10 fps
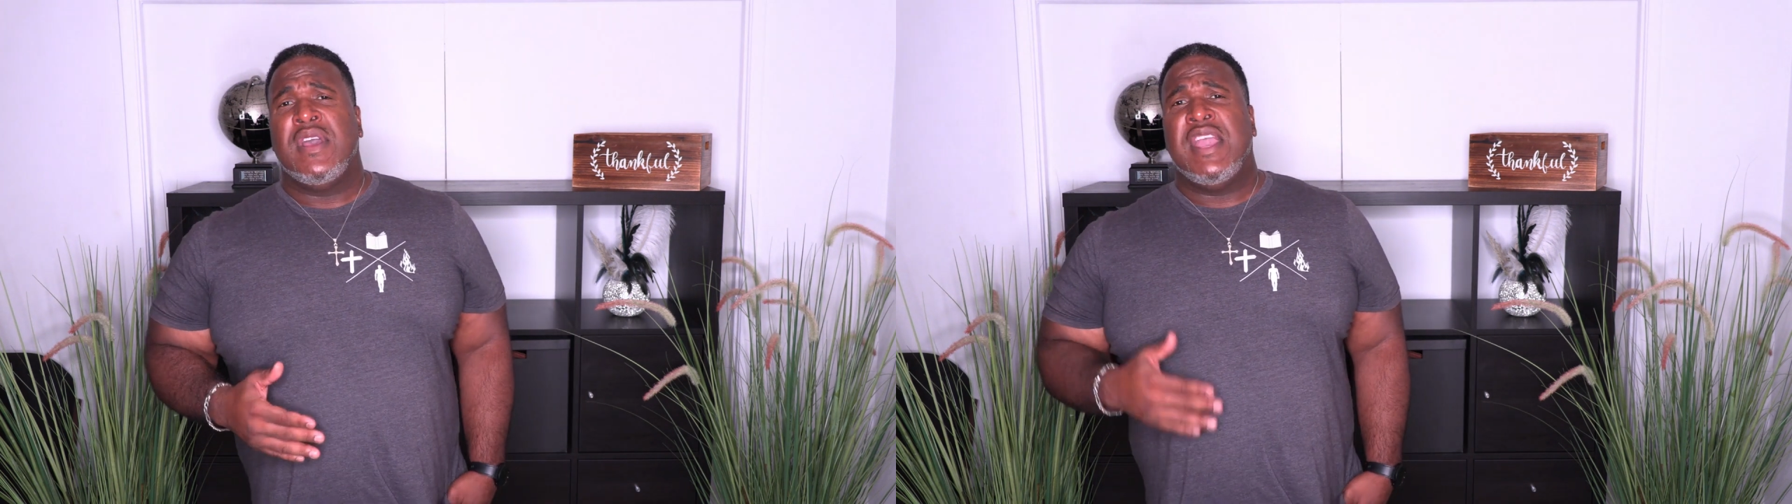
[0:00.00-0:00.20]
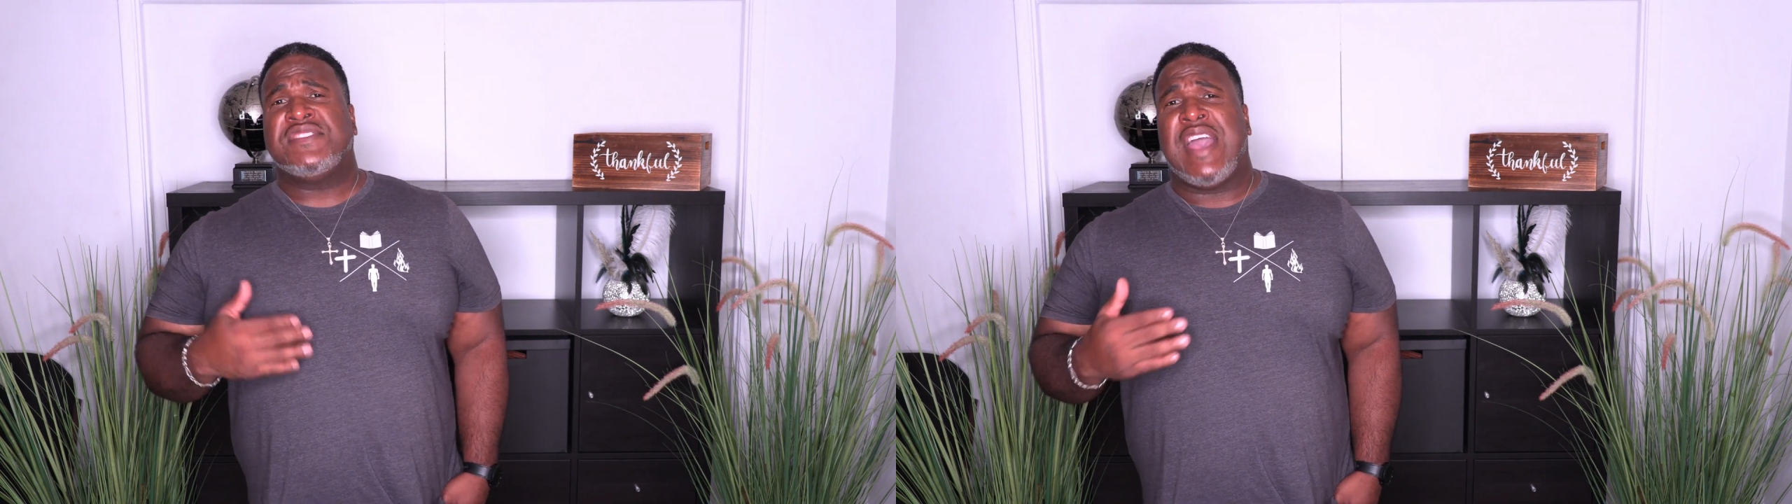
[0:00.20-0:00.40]

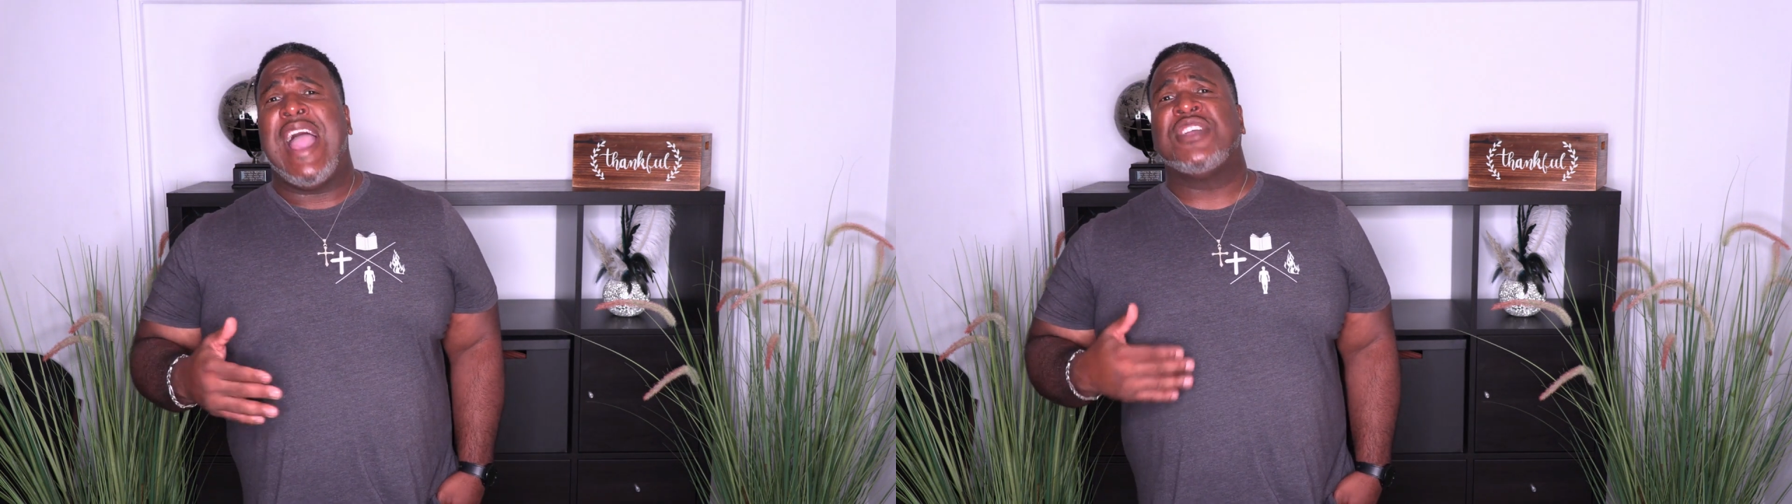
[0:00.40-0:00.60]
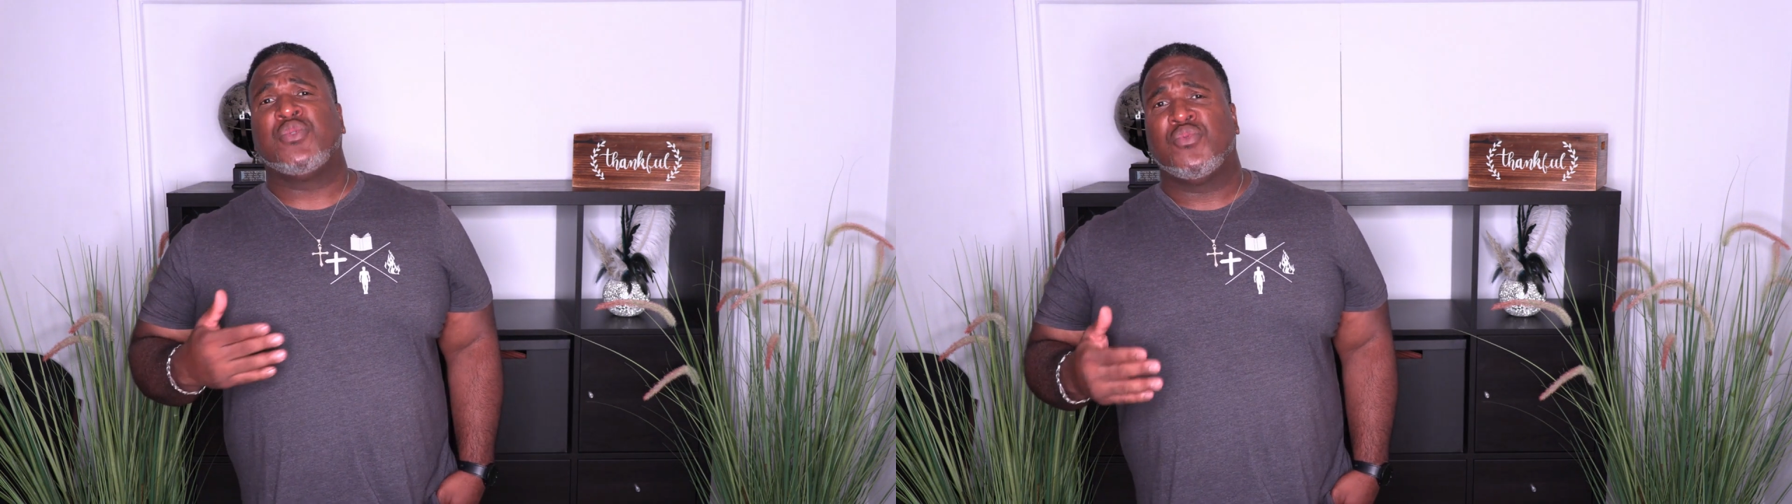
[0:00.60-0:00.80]
his
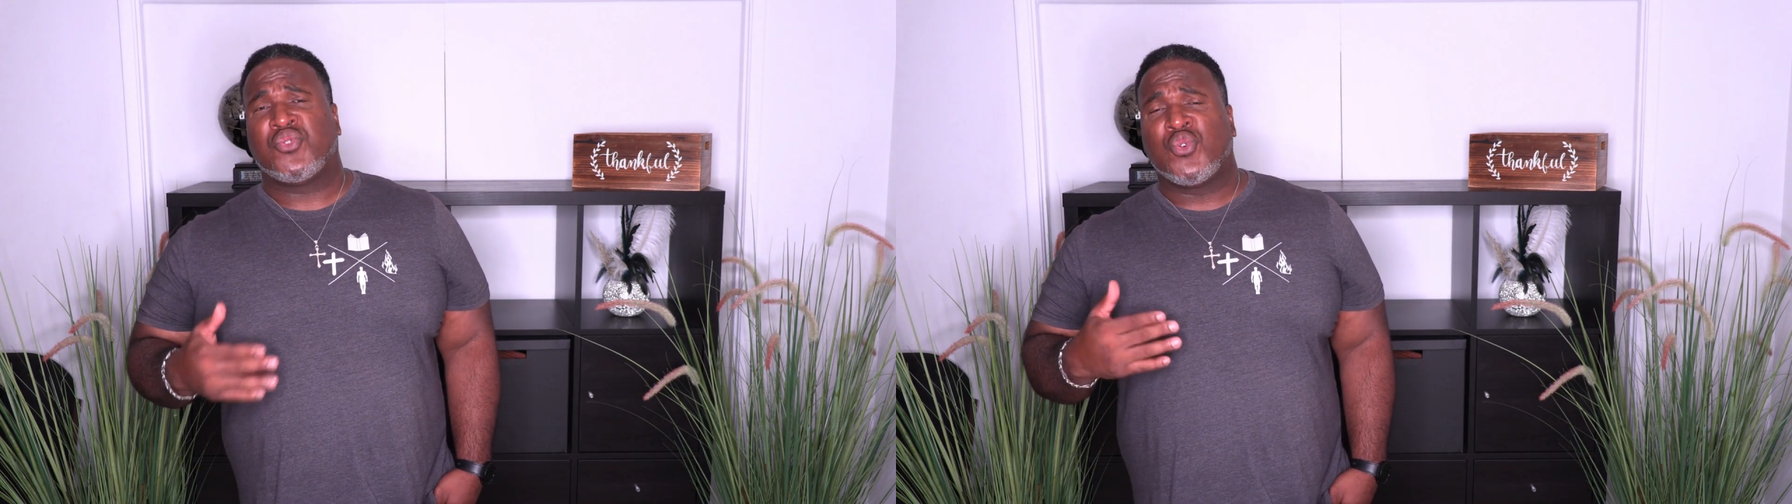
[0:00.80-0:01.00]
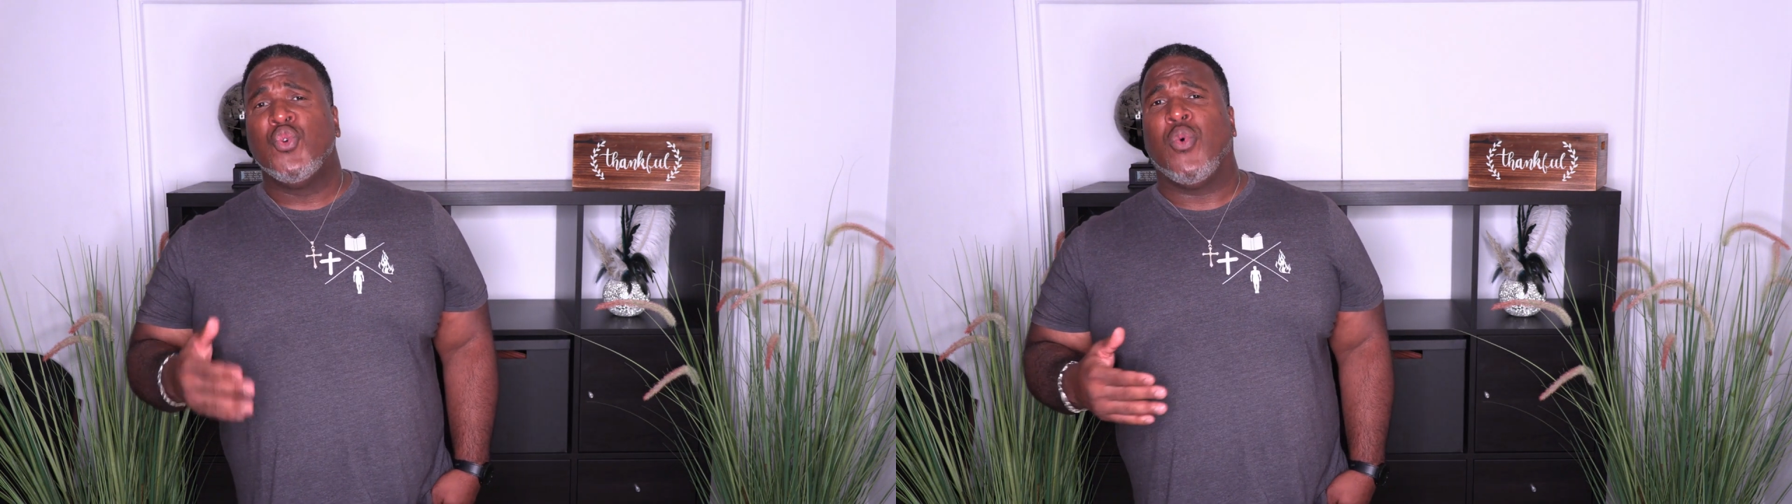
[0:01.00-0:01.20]
actual
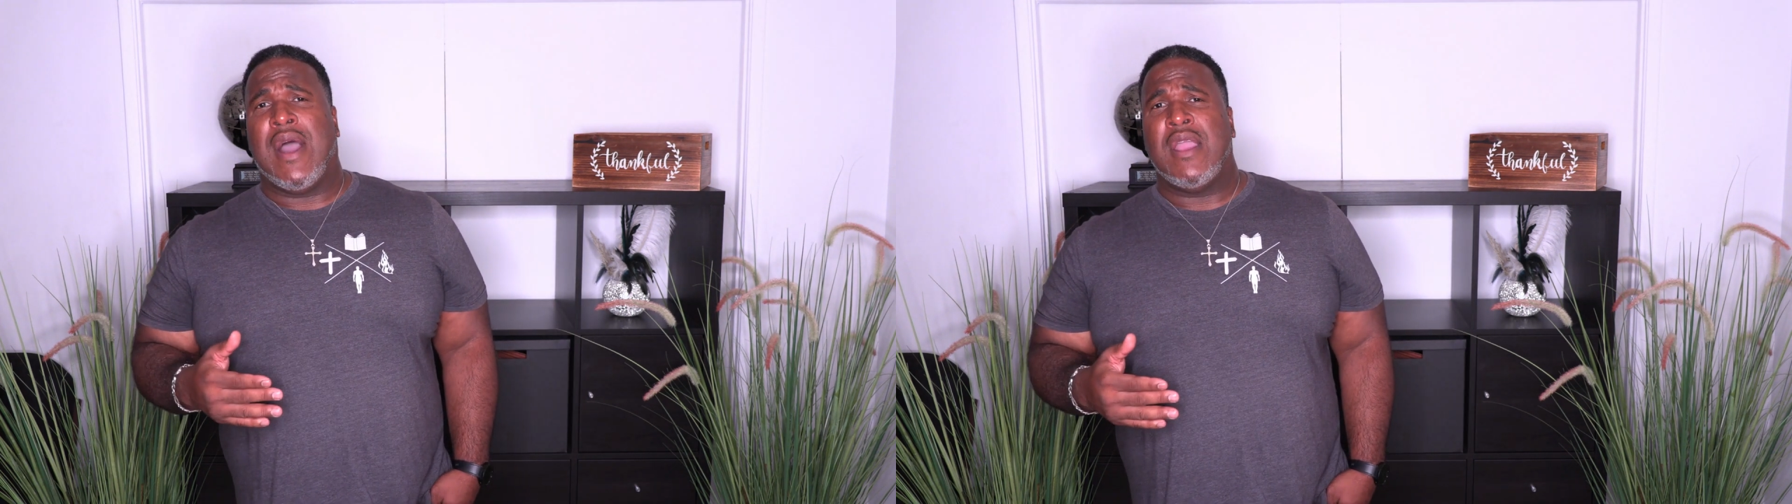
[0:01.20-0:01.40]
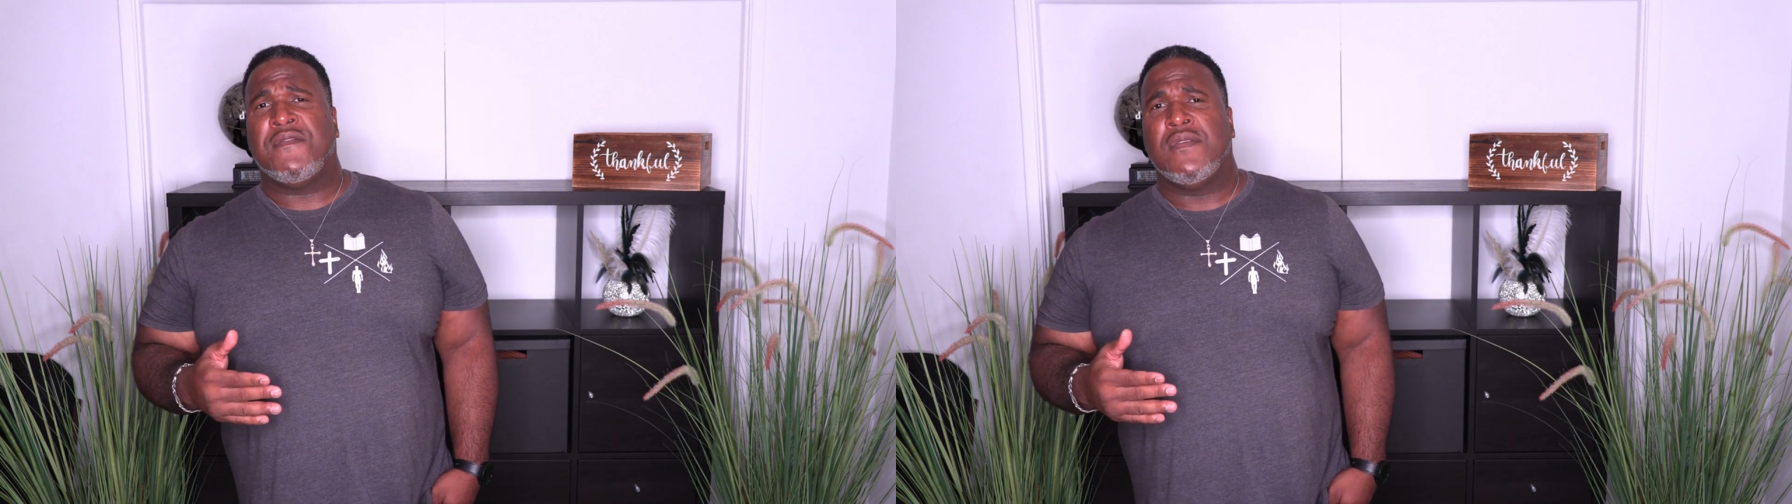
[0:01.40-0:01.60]
true
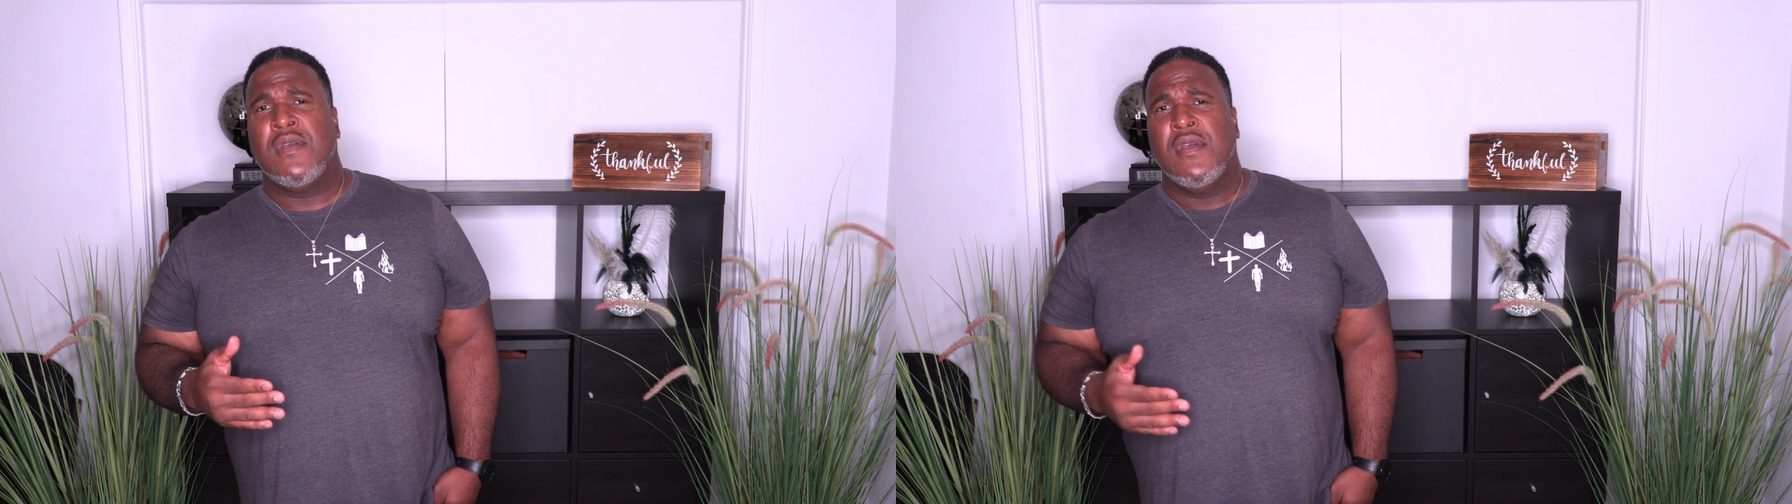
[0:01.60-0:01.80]
wife,